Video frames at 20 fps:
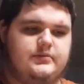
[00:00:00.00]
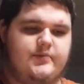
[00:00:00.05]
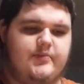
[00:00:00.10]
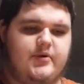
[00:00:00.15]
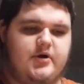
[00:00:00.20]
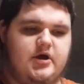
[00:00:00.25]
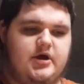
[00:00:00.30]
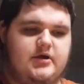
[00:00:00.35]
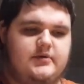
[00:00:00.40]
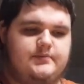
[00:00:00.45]

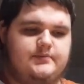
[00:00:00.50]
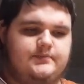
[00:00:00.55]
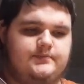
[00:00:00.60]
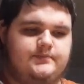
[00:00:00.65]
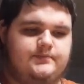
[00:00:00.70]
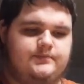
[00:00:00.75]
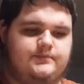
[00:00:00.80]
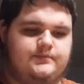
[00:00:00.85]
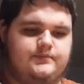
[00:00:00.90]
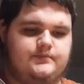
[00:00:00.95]
But
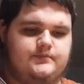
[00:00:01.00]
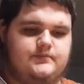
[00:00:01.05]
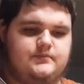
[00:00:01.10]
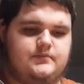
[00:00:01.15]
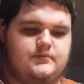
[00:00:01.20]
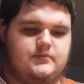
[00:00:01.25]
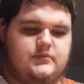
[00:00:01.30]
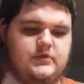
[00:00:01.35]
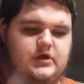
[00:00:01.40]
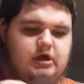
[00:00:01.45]

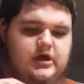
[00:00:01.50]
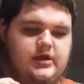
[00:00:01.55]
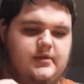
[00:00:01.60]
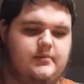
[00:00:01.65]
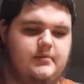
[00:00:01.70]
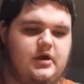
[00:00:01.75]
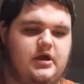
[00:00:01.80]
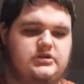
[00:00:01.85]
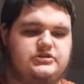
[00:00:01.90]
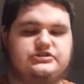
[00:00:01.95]
I
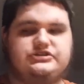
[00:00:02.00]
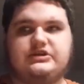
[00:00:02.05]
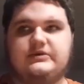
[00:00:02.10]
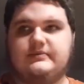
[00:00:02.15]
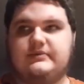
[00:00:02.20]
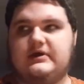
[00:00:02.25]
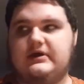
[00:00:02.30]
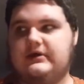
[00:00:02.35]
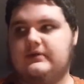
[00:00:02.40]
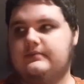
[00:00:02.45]
might
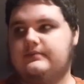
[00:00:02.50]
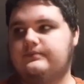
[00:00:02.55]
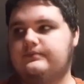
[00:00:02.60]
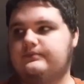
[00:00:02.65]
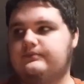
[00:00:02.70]
someday.